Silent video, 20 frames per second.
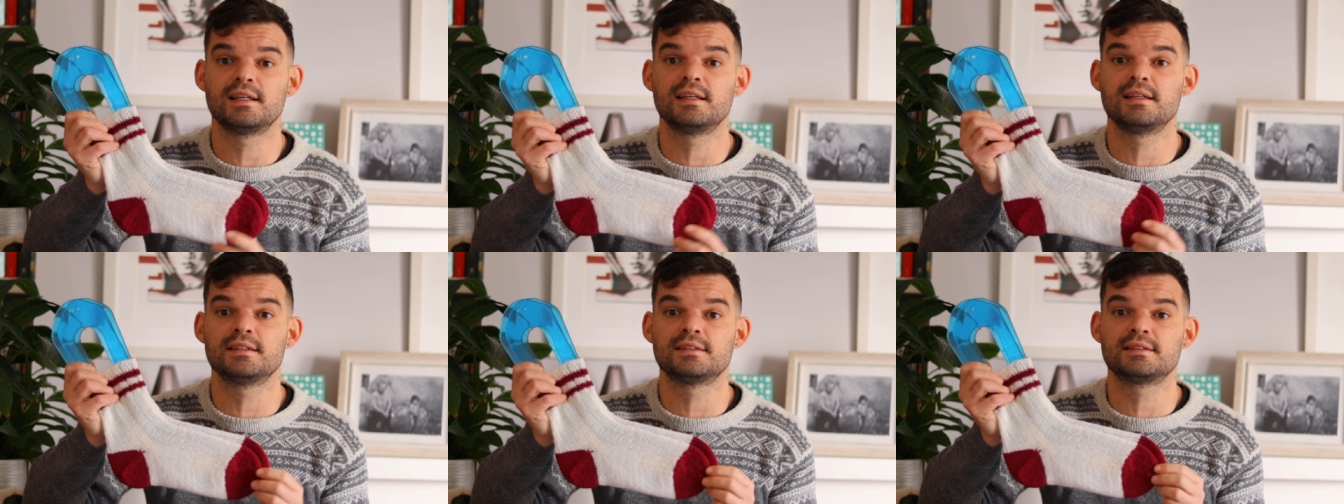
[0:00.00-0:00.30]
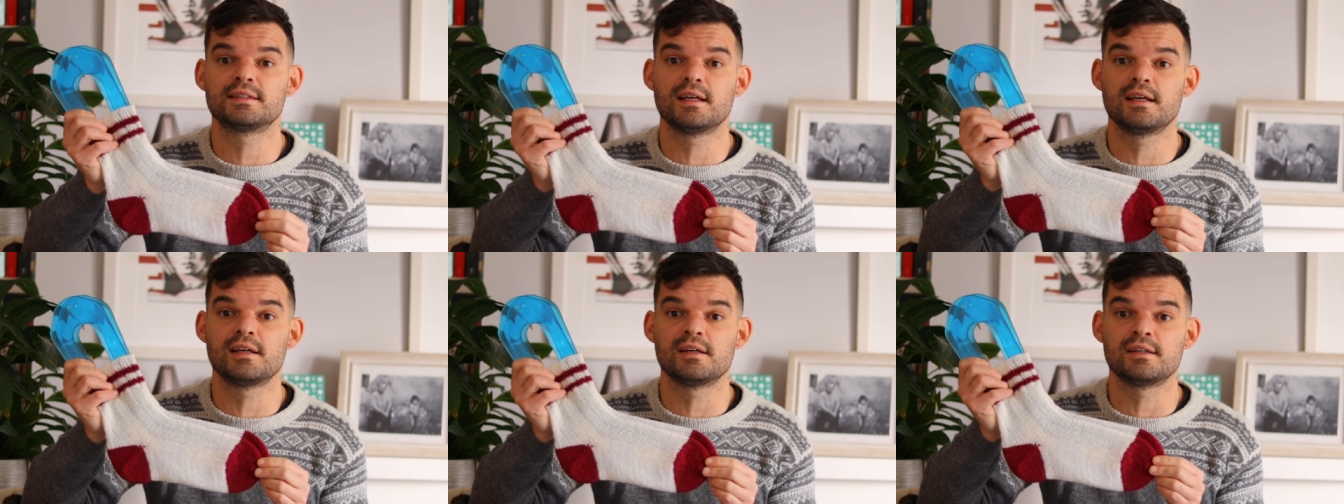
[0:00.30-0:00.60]
it's
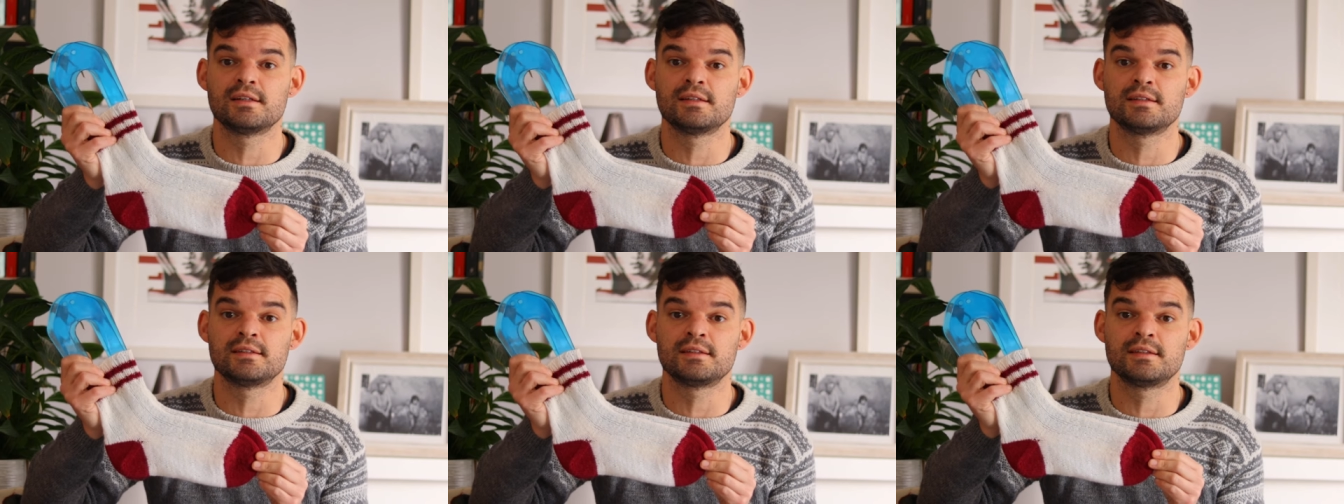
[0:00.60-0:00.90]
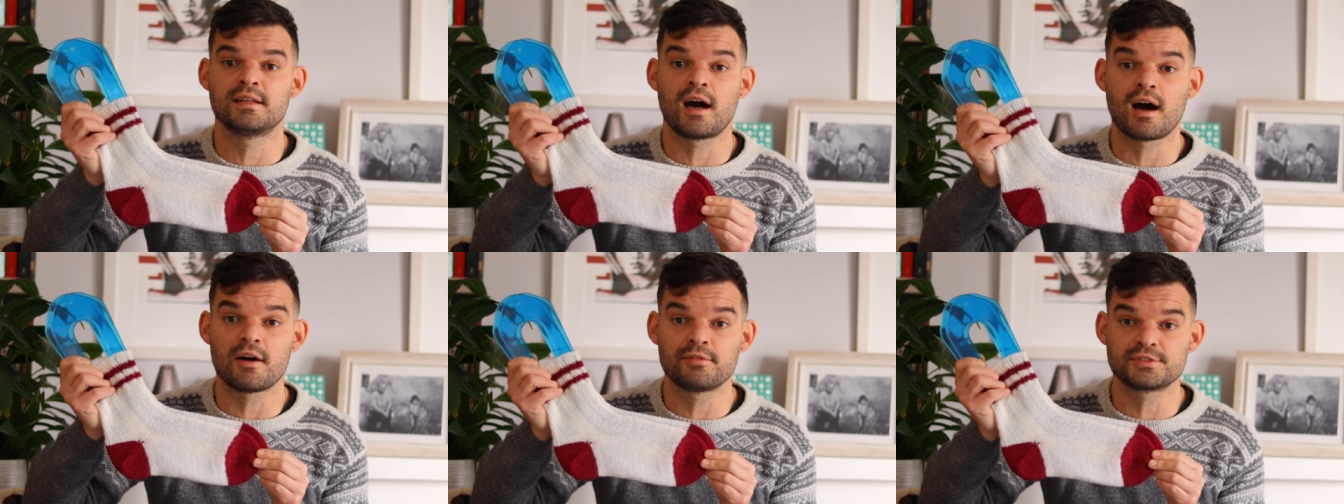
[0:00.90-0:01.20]
an
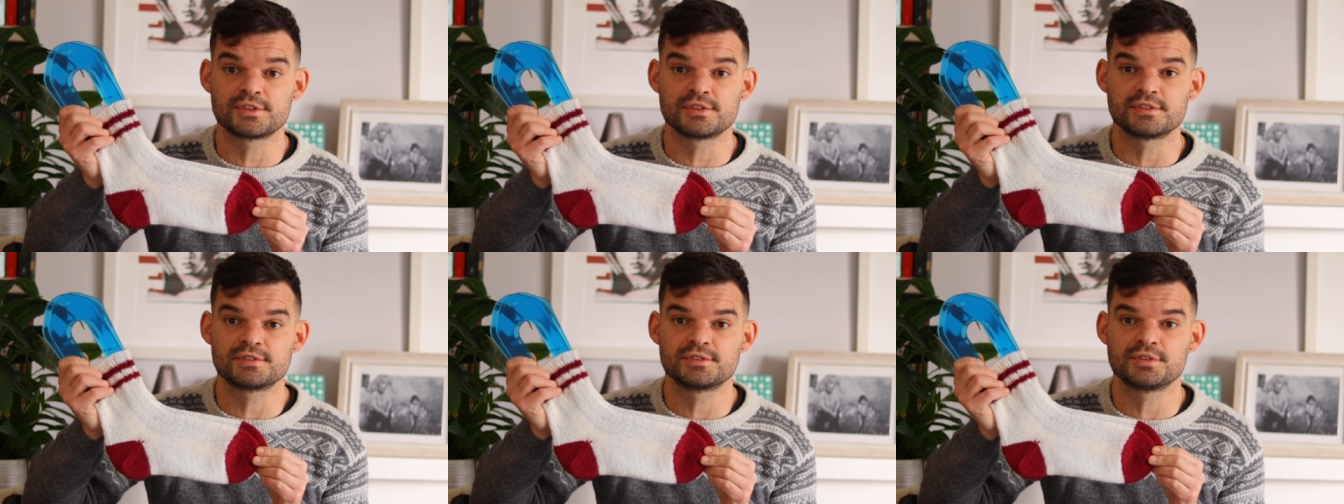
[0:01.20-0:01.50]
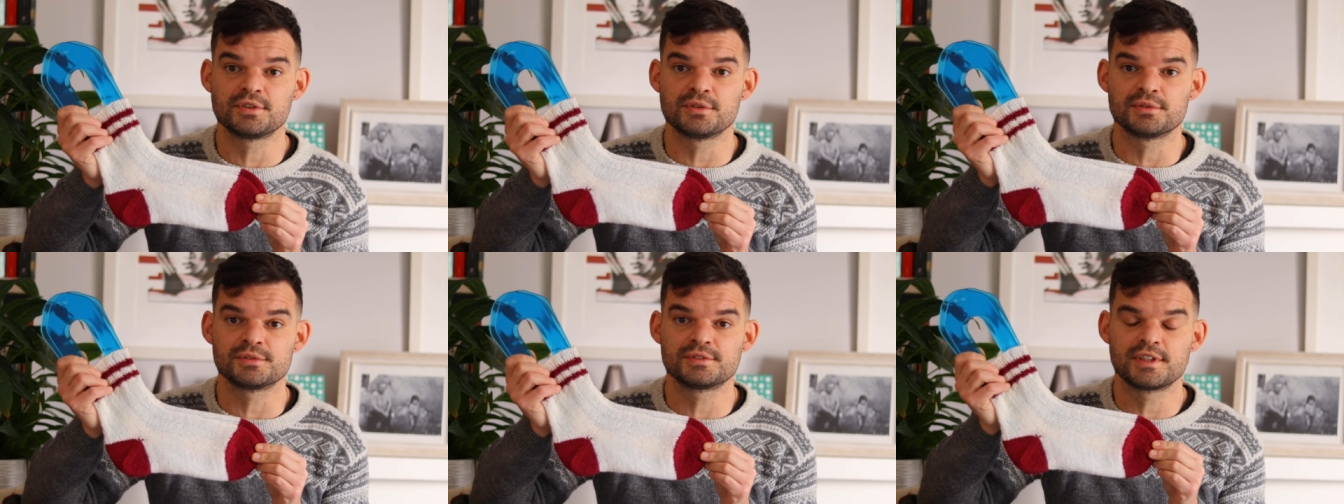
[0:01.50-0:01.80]

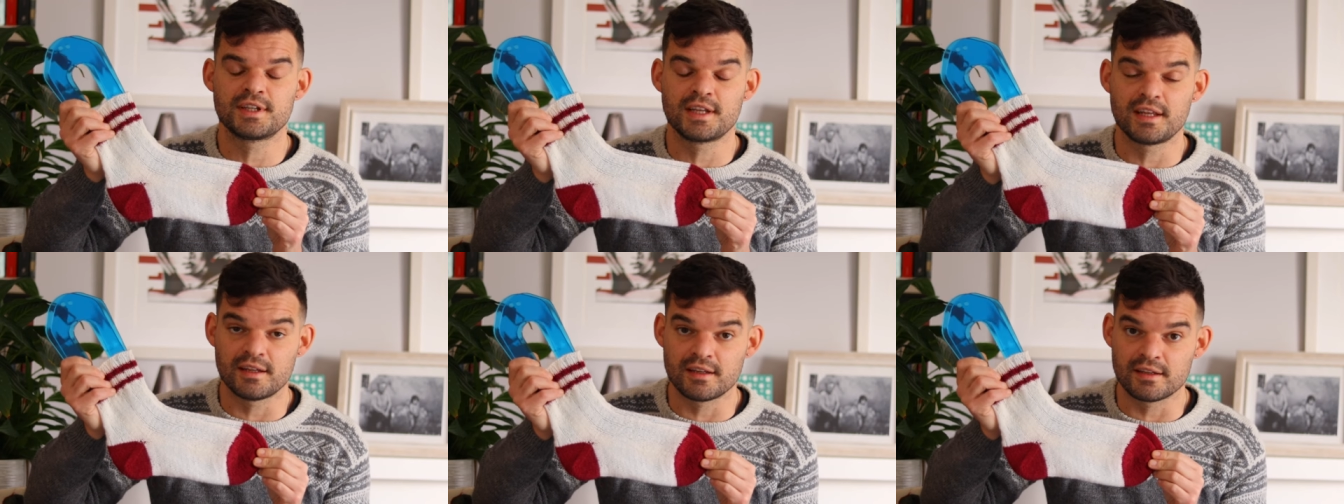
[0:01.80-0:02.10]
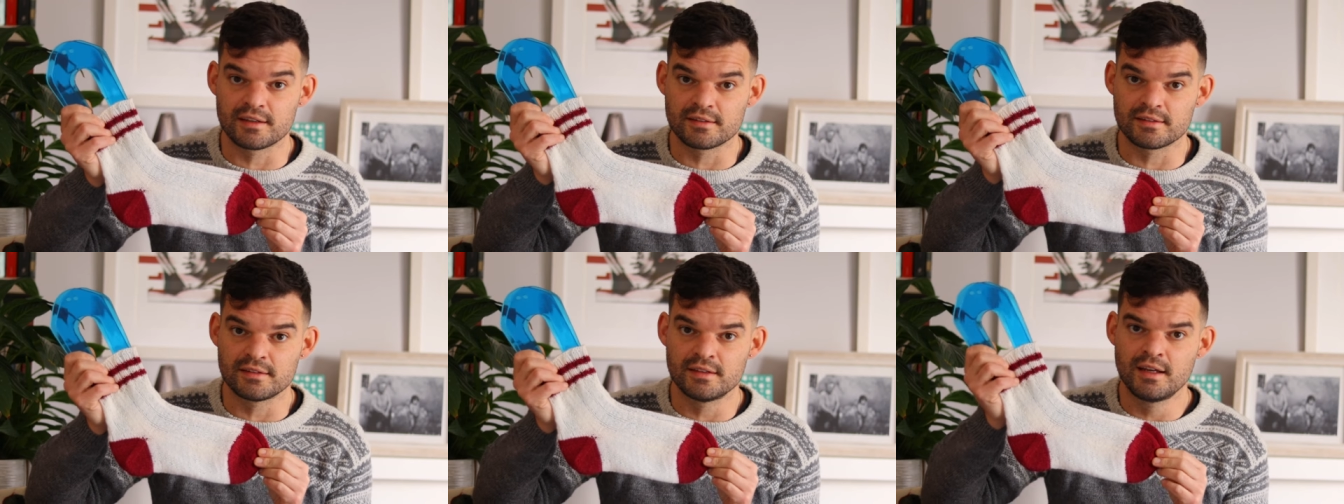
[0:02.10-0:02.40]
afterthought
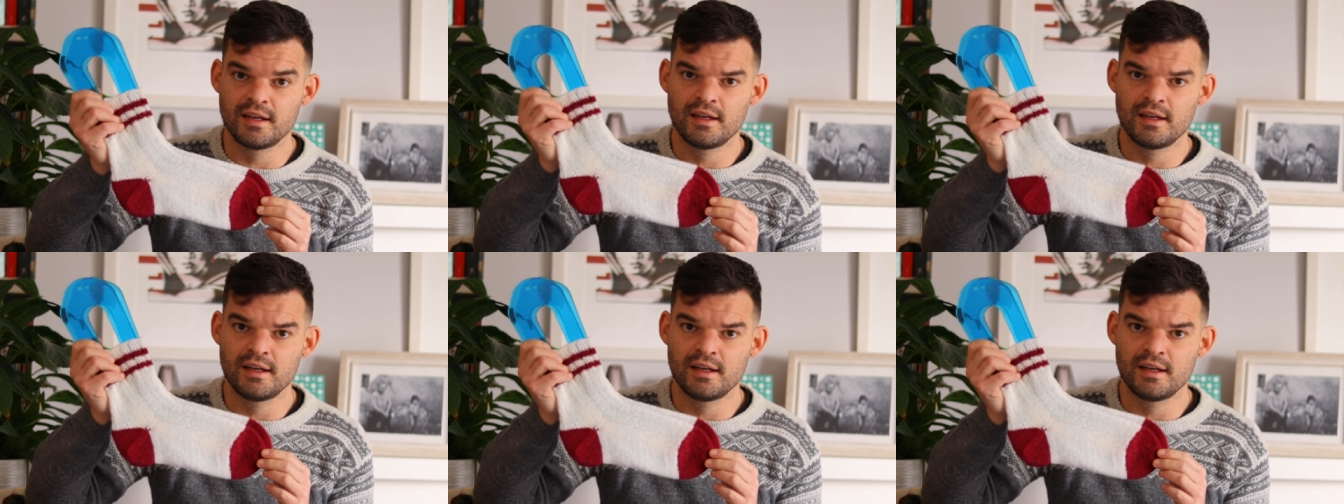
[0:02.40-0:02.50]
heel.